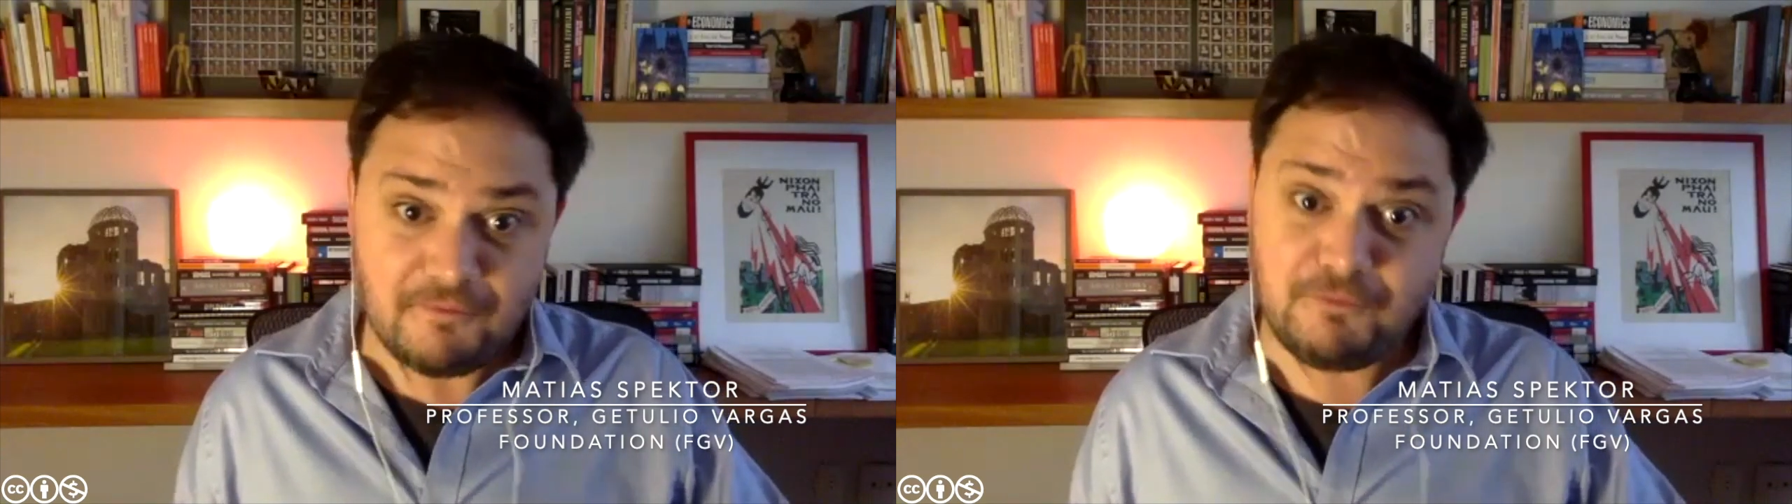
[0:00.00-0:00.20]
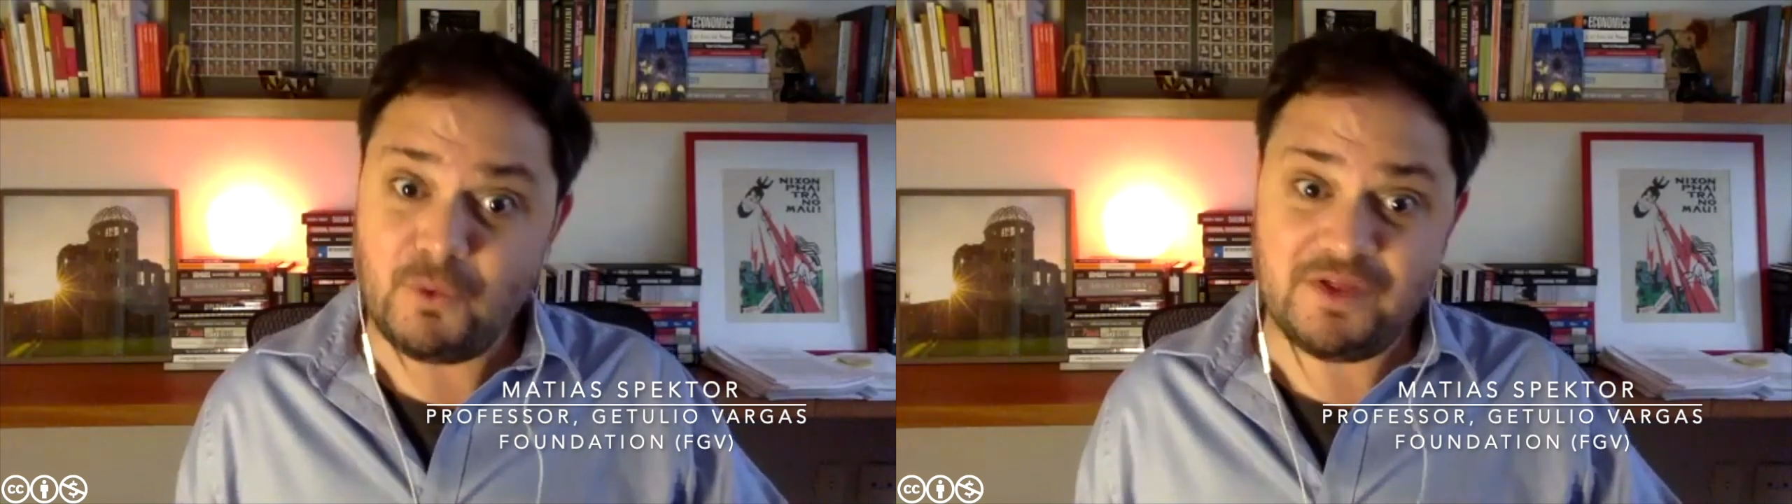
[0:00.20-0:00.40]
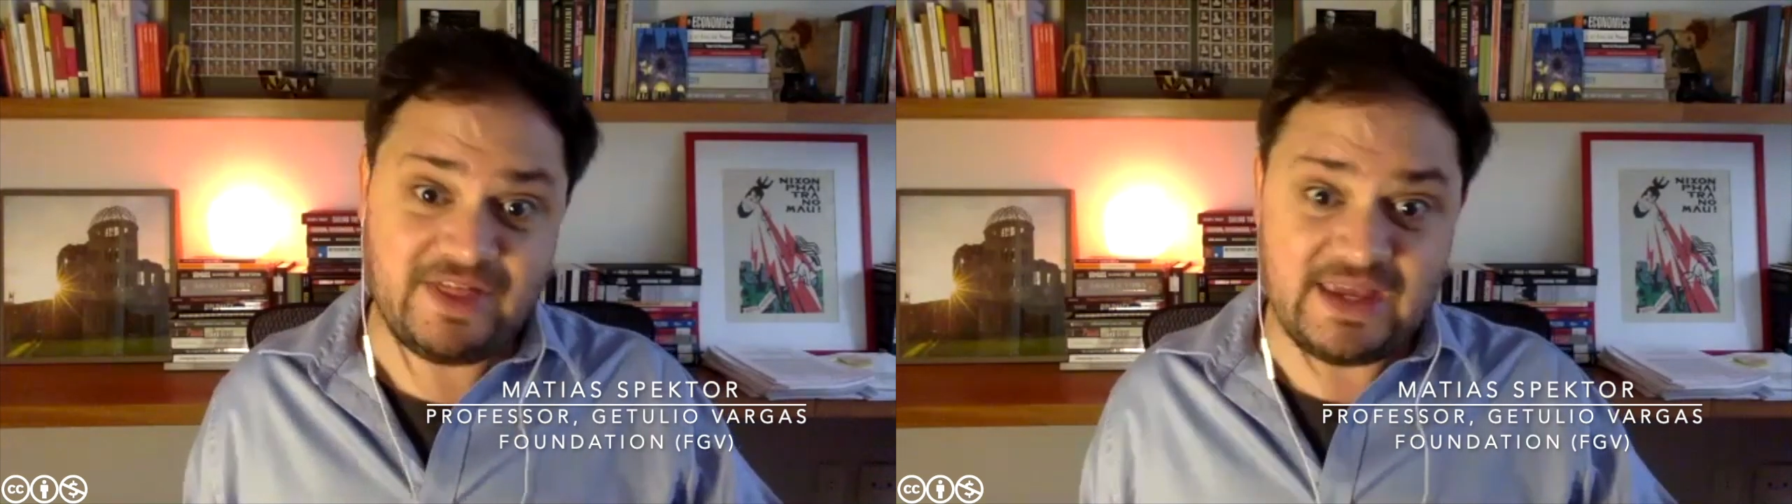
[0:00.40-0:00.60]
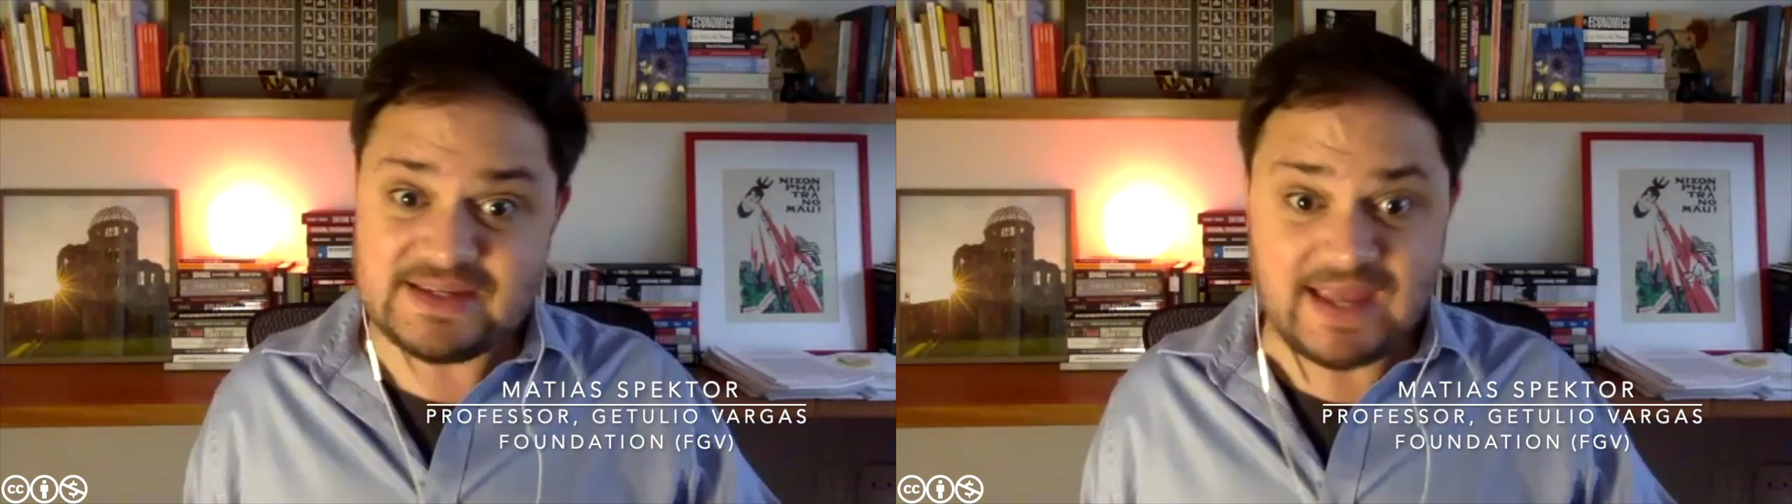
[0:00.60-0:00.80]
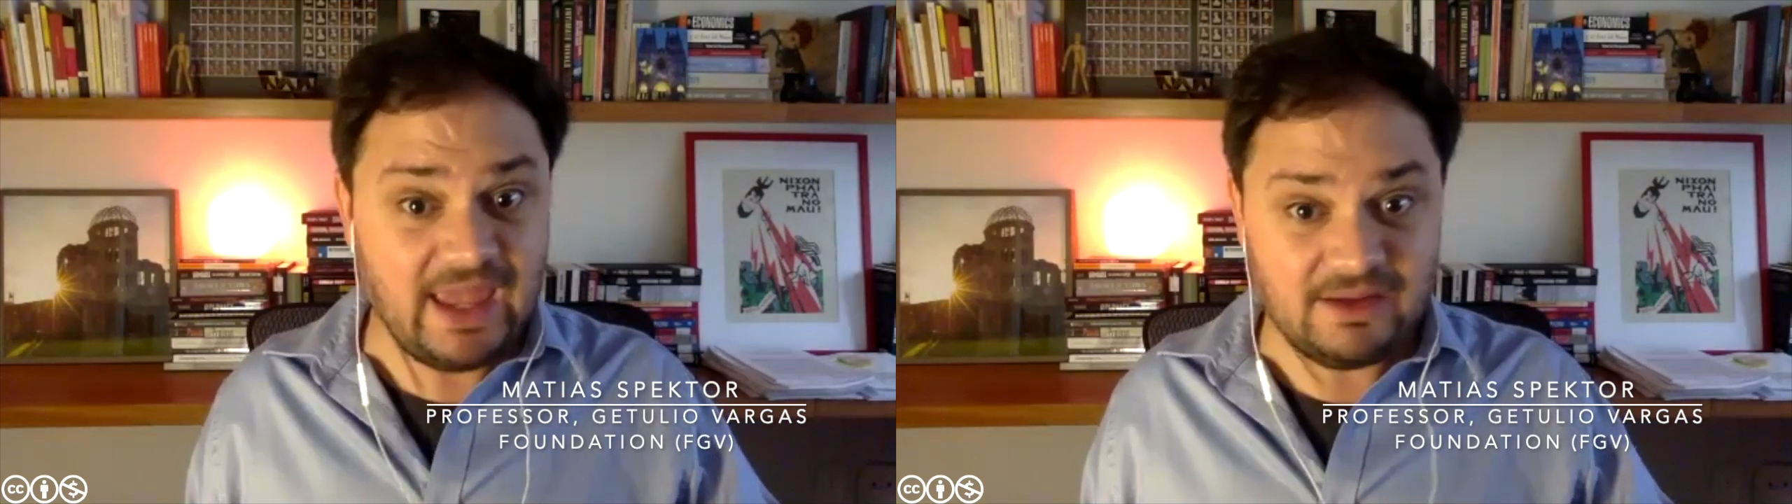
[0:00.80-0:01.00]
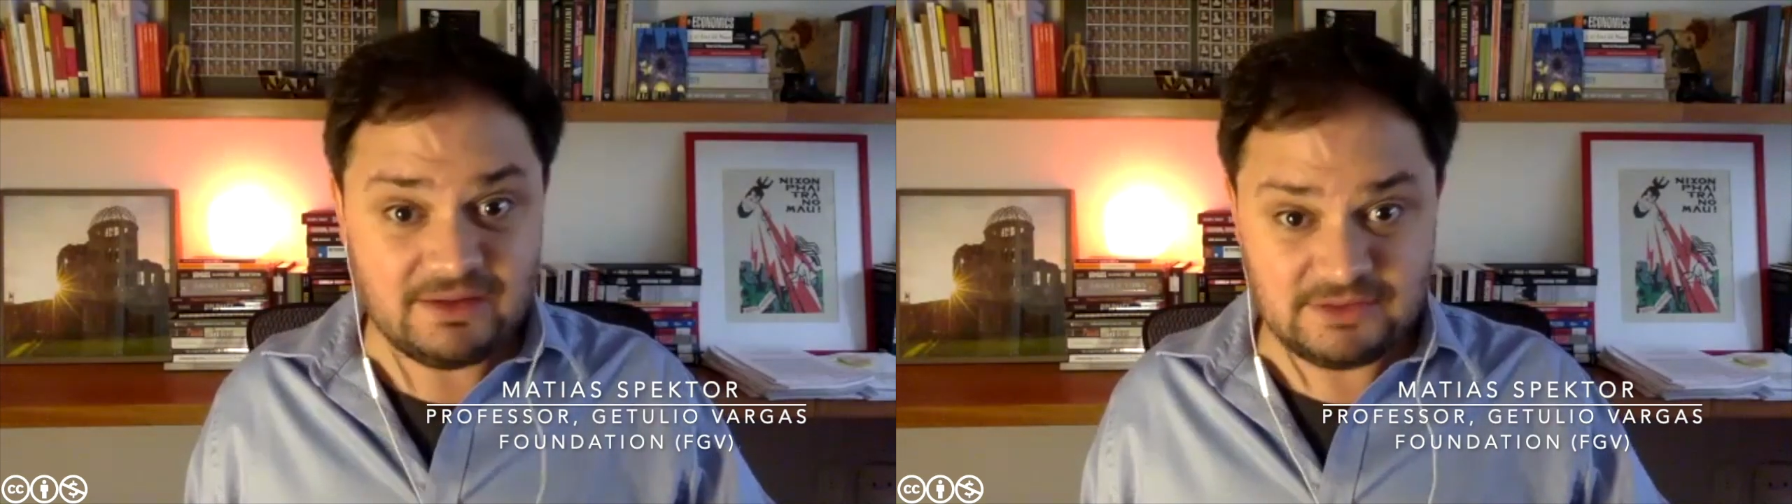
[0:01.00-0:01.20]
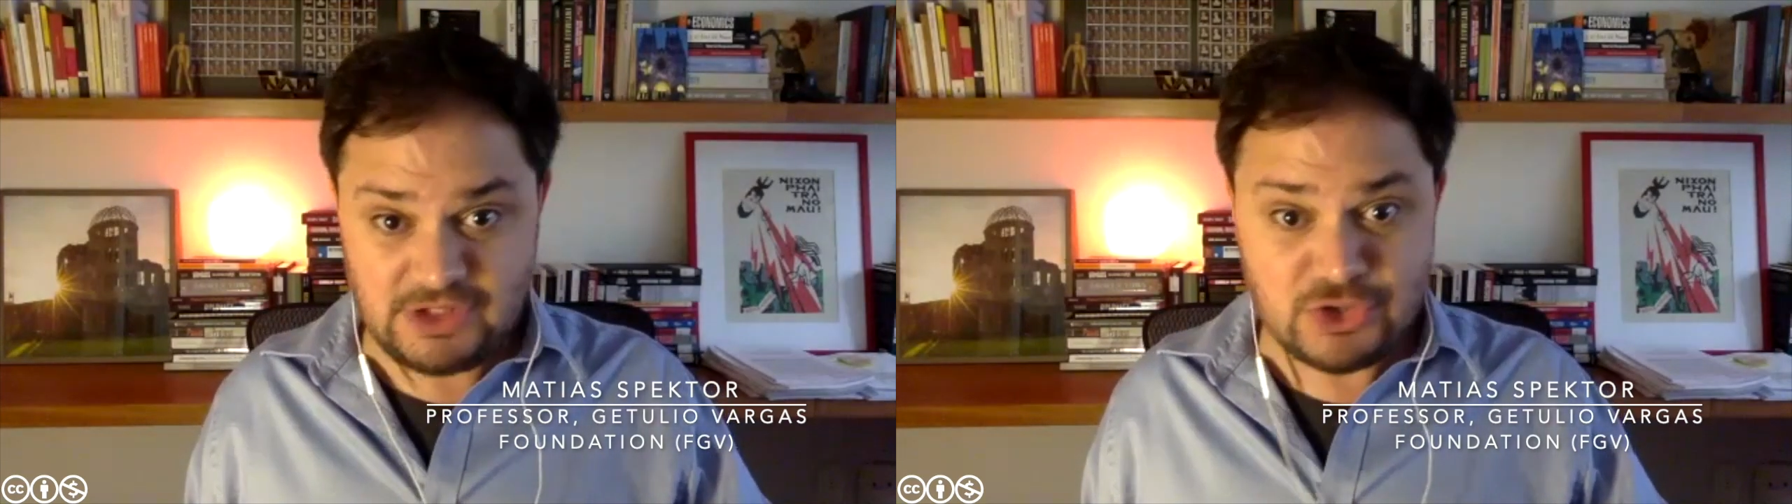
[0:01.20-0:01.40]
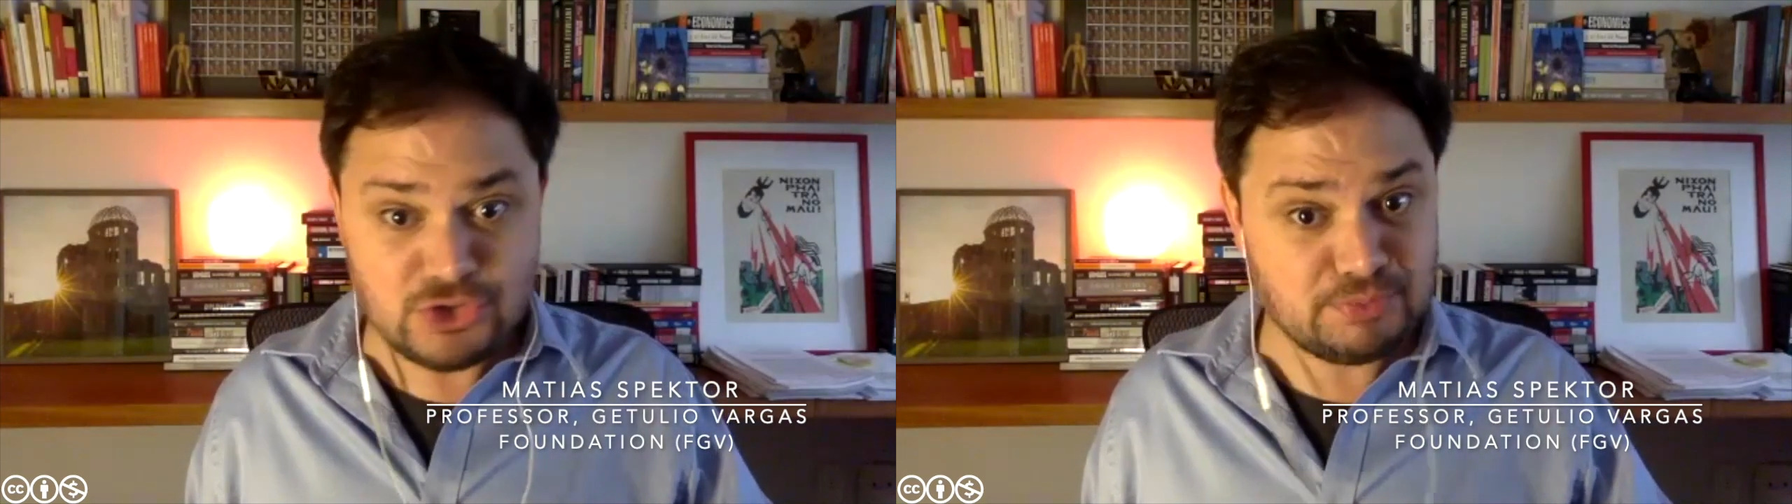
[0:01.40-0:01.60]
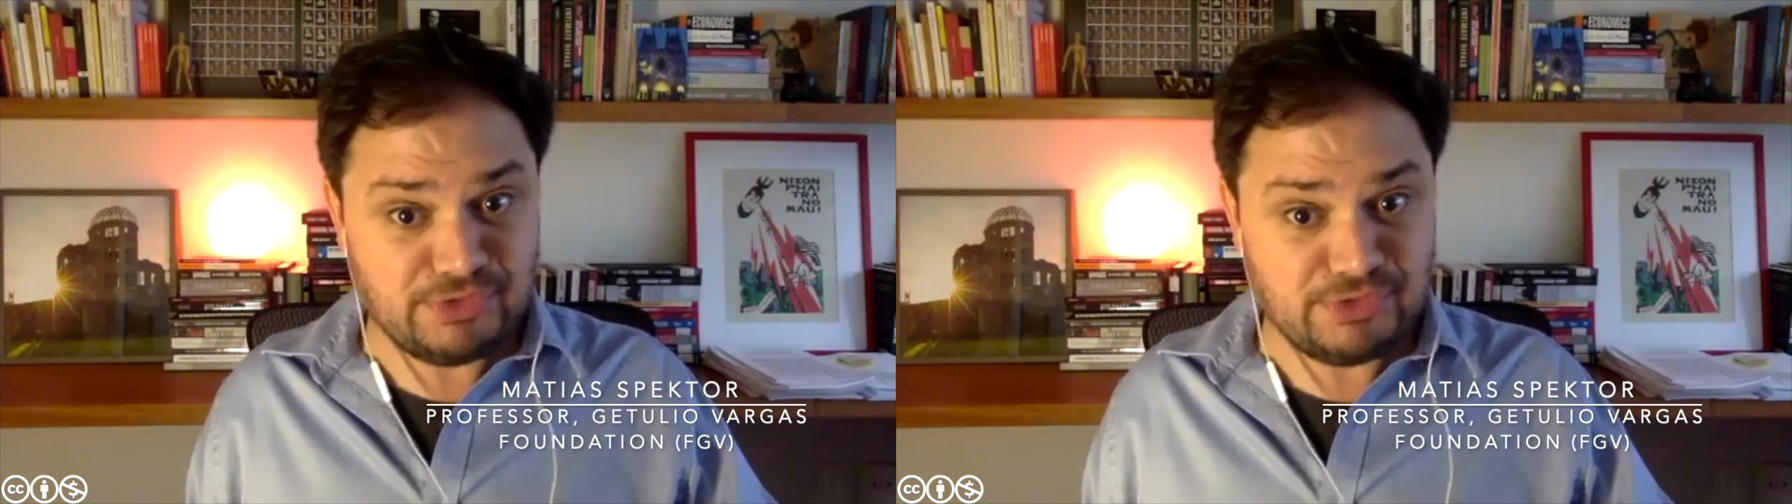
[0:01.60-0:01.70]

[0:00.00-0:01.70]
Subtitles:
for these huge